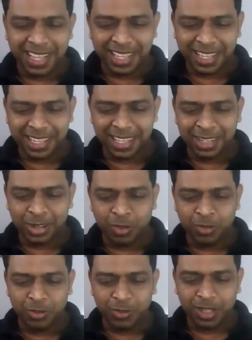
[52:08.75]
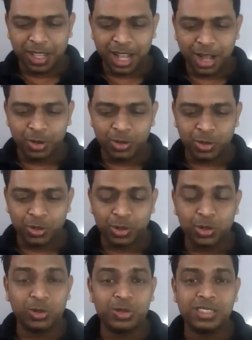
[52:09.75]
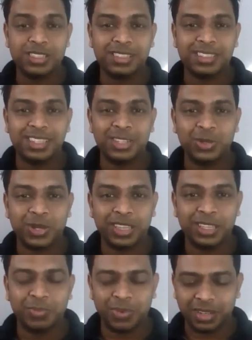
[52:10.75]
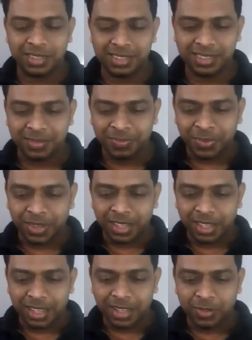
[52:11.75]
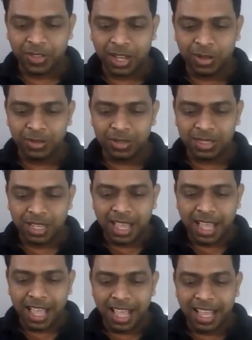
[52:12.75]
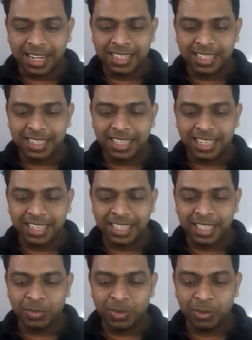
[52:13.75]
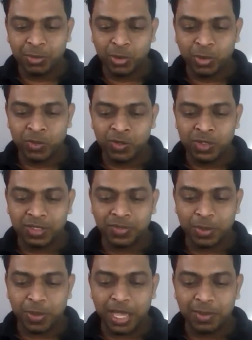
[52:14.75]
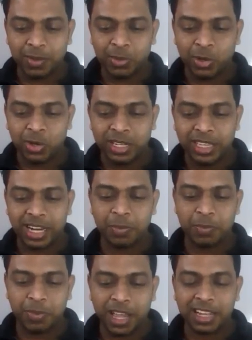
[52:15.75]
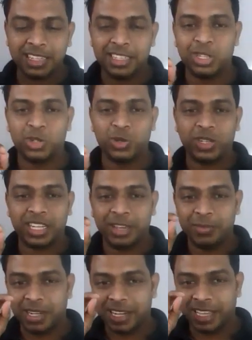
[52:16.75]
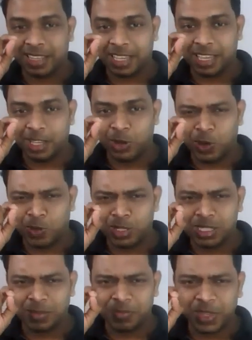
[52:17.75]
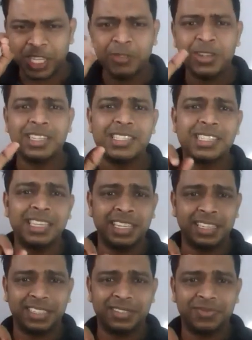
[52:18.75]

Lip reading: Of how to nose into other parts of the house. And he removed the paper ball he had plugged into it. I mean, like the keyhole was even sealed